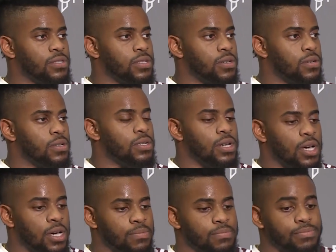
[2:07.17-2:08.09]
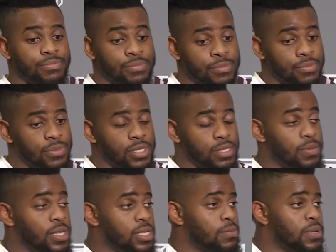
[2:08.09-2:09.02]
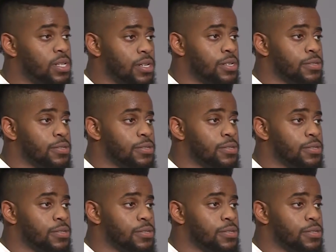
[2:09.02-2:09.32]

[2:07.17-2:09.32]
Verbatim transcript: So I'm um, just blessed to be there.